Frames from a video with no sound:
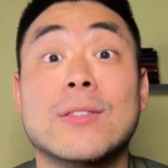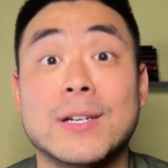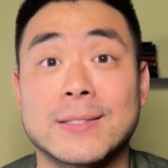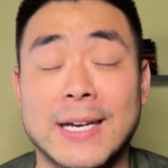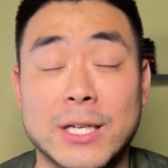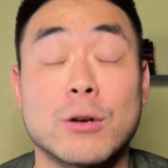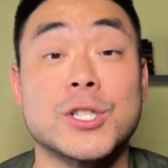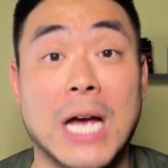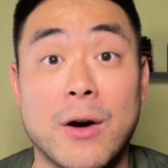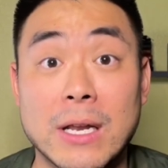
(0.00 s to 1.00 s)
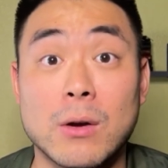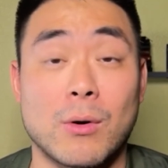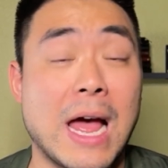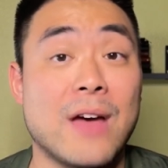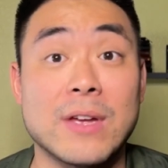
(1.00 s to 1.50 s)
looks like you're shouting or
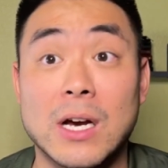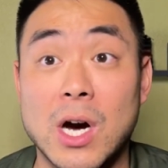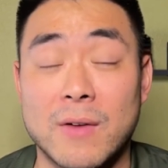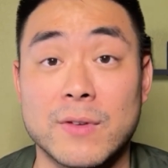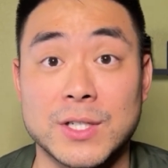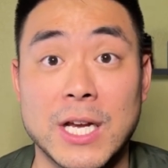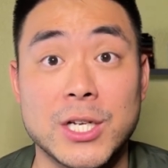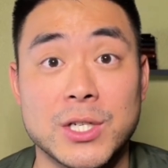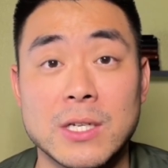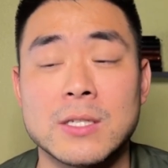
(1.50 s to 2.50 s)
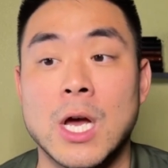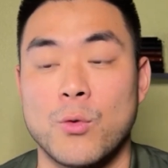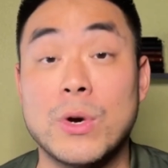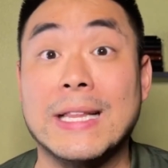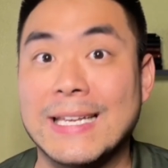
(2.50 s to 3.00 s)
having a conversation
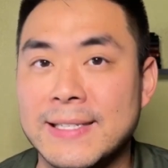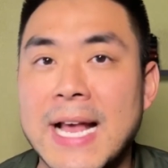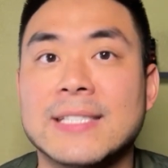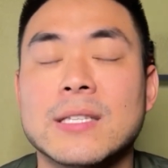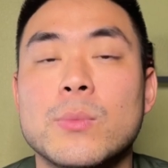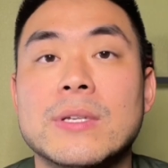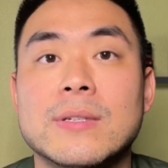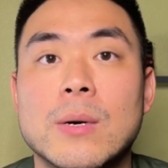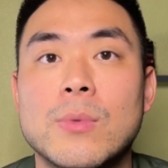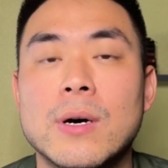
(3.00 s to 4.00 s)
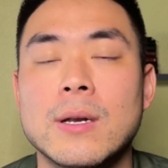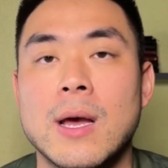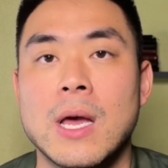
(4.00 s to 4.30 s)
really intensely with someone,